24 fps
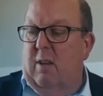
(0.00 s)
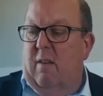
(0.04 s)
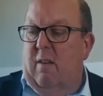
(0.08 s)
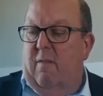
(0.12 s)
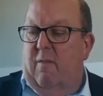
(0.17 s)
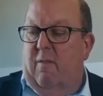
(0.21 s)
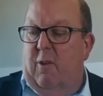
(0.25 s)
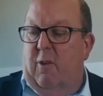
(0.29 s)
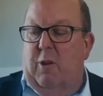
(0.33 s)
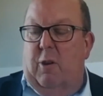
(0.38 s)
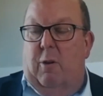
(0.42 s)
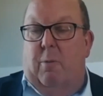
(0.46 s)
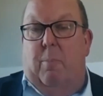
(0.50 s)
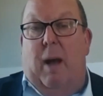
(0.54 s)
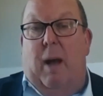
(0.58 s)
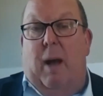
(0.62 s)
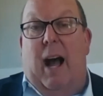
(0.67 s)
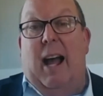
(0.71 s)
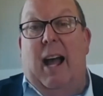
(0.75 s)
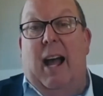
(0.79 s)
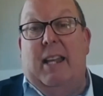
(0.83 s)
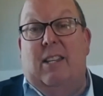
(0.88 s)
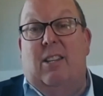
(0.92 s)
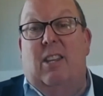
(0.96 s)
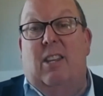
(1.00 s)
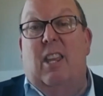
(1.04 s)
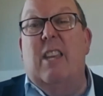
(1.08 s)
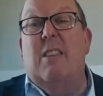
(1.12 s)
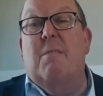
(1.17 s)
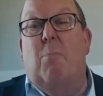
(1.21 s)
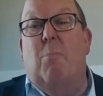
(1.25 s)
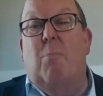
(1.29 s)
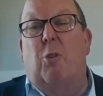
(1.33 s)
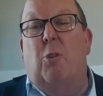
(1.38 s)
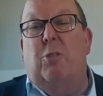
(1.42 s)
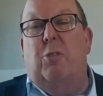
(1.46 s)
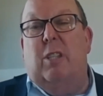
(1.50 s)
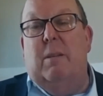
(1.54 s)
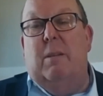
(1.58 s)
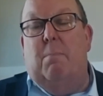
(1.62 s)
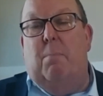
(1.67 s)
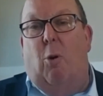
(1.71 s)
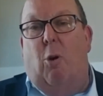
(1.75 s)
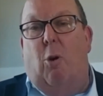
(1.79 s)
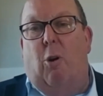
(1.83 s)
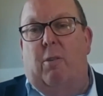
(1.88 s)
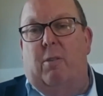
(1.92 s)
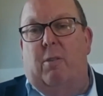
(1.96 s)
for their bodies. His most
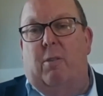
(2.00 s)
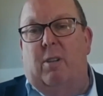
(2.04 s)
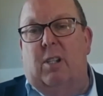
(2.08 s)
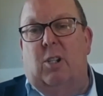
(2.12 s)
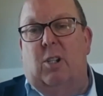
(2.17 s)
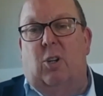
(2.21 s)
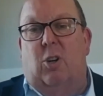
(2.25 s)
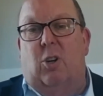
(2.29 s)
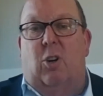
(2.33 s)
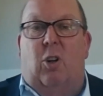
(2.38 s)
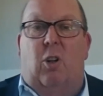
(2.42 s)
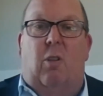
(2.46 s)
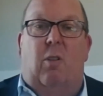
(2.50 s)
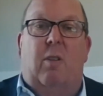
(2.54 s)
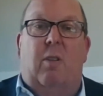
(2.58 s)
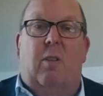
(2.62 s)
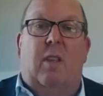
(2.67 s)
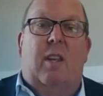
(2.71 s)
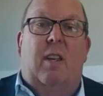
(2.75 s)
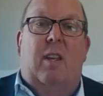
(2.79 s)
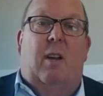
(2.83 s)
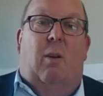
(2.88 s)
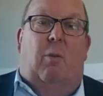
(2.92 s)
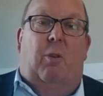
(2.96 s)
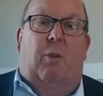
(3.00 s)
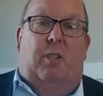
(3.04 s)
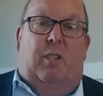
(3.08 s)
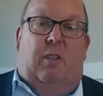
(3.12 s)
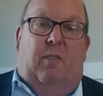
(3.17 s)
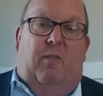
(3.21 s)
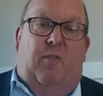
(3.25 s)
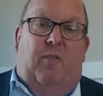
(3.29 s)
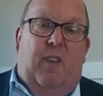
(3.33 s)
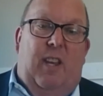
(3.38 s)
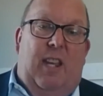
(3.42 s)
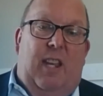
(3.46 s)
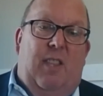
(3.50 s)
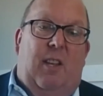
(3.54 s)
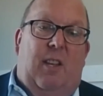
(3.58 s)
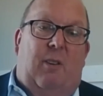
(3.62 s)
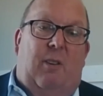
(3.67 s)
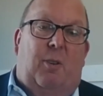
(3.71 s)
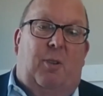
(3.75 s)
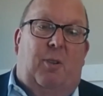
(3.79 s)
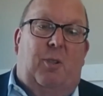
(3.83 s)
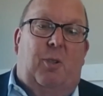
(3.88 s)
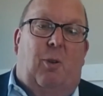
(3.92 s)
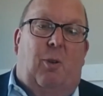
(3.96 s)
important goal was to feed
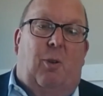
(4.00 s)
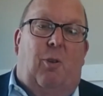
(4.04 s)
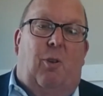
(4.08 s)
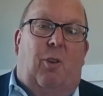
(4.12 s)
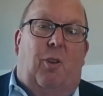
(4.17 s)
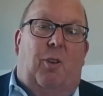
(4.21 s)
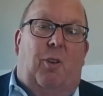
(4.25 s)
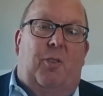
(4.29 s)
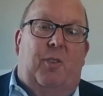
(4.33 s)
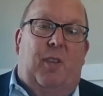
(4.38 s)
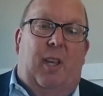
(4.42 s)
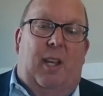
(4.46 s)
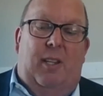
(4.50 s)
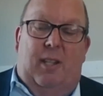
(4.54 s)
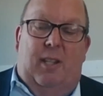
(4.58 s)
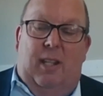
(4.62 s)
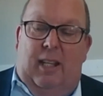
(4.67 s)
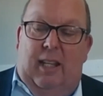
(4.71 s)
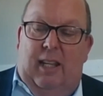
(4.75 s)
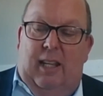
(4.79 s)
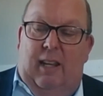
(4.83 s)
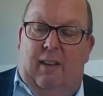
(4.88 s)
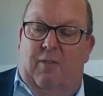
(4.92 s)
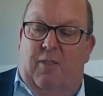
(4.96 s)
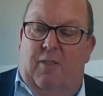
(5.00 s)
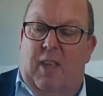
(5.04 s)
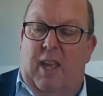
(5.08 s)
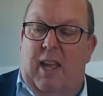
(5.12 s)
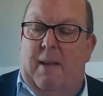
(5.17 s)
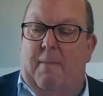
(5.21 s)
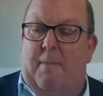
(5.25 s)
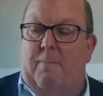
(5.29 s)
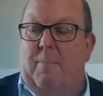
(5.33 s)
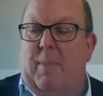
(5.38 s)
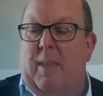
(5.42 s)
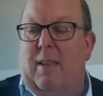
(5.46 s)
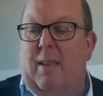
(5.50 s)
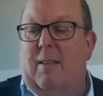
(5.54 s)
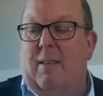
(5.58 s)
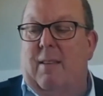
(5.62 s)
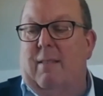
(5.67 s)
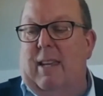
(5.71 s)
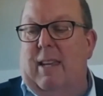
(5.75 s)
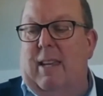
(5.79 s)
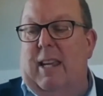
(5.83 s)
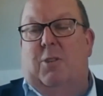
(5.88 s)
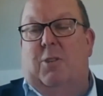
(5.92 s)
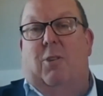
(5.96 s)
their souls and to give them
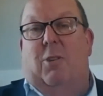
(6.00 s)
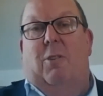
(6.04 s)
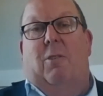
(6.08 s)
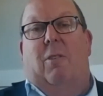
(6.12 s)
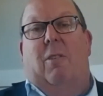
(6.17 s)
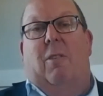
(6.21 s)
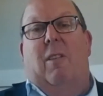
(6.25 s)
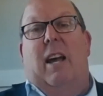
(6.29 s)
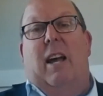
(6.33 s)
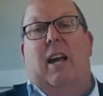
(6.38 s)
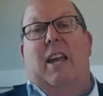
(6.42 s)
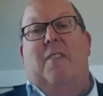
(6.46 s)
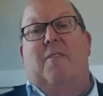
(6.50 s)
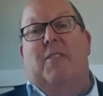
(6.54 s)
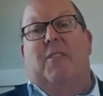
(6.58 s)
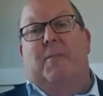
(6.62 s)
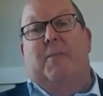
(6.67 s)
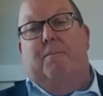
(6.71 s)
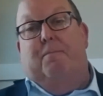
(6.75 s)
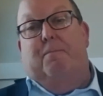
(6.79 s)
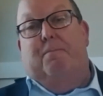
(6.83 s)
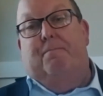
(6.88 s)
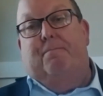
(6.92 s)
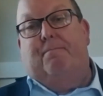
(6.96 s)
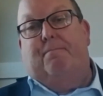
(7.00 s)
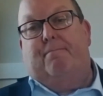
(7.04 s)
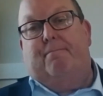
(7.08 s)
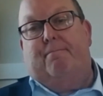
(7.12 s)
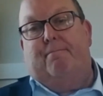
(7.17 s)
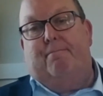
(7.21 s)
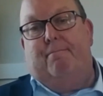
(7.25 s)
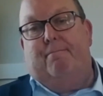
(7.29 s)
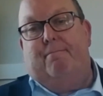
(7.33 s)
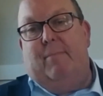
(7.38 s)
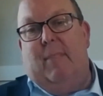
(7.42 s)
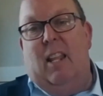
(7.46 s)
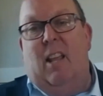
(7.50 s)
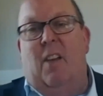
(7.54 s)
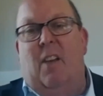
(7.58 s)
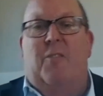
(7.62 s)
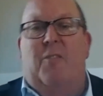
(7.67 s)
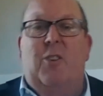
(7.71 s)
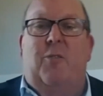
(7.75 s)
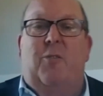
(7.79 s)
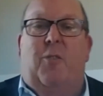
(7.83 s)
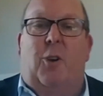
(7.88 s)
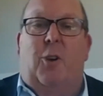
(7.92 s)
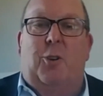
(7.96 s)
eternal life. A
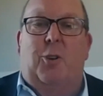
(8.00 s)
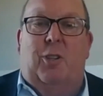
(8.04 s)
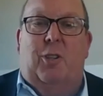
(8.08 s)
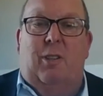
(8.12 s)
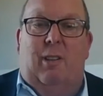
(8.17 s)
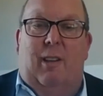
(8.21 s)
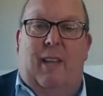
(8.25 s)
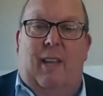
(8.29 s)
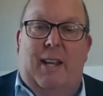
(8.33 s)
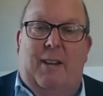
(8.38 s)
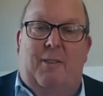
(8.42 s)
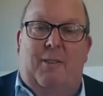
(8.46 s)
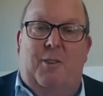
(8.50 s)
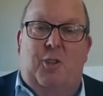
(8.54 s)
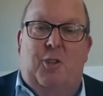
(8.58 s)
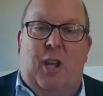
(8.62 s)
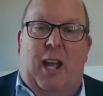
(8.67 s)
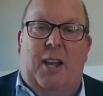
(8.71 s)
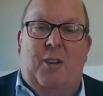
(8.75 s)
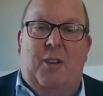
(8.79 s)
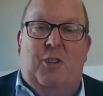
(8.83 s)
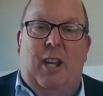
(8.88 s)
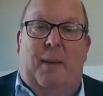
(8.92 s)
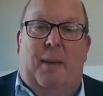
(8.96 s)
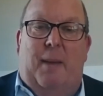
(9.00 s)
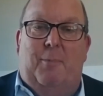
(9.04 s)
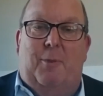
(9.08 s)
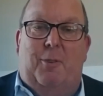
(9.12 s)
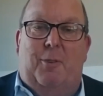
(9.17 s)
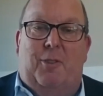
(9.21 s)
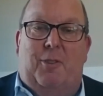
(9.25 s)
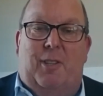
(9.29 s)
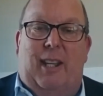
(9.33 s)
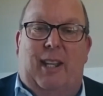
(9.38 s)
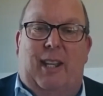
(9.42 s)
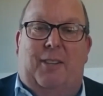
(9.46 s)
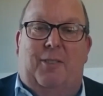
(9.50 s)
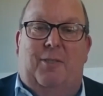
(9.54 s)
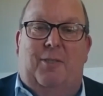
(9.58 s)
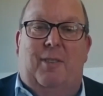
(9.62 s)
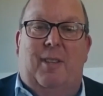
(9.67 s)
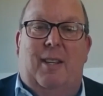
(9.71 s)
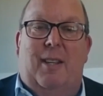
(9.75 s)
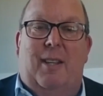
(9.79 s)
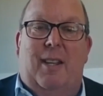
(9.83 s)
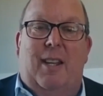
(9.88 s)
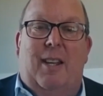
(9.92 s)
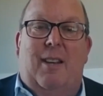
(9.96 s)
few verses later in John chapter 6,
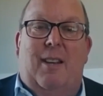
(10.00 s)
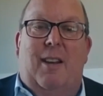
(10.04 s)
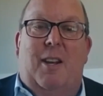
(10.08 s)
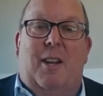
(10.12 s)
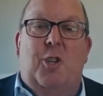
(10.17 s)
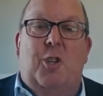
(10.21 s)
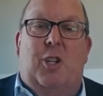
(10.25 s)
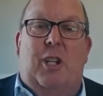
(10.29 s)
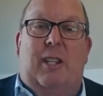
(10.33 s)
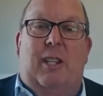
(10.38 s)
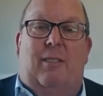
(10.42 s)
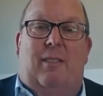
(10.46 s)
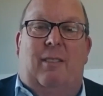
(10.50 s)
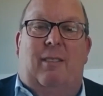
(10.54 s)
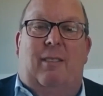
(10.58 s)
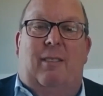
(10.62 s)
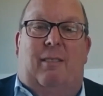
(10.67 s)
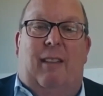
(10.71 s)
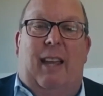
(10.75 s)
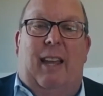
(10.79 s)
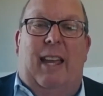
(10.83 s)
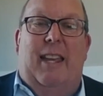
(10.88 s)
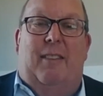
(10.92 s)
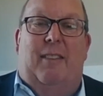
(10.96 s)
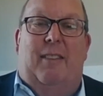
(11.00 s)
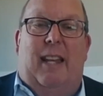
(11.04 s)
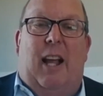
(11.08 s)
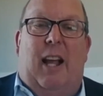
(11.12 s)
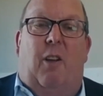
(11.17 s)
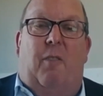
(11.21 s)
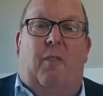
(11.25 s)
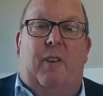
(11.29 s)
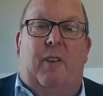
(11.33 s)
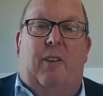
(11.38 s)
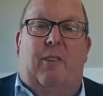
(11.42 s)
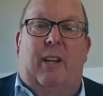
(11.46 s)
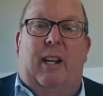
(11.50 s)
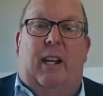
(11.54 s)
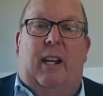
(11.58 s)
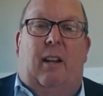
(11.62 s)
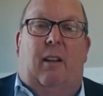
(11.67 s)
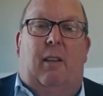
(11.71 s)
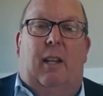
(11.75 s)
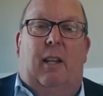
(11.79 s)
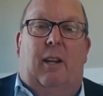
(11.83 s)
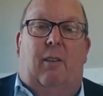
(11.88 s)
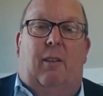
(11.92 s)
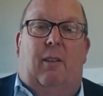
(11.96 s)
Jesus lays it out very
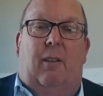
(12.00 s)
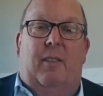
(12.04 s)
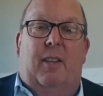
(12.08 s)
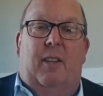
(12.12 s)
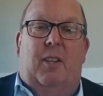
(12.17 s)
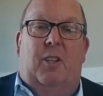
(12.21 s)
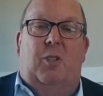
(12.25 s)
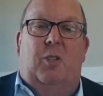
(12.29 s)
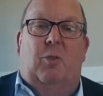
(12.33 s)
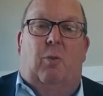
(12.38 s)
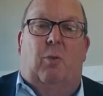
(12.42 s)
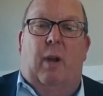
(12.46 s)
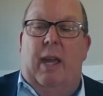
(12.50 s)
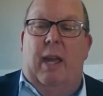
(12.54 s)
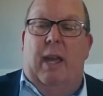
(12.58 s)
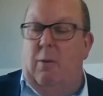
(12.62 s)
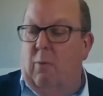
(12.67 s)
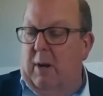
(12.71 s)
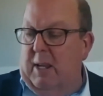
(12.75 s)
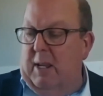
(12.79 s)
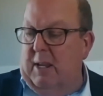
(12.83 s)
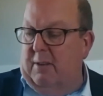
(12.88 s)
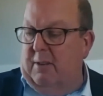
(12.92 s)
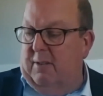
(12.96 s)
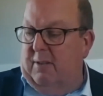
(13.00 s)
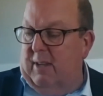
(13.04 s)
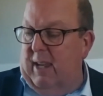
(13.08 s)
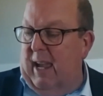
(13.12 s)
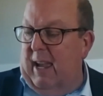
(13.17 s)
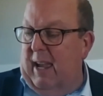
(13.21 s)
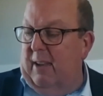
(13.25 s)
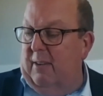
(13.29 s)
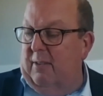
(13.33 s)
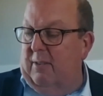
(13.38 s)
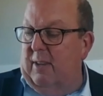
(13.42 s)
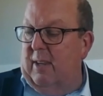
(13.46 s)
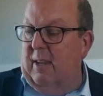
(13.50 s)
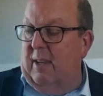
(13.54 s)
clearly this way when he says,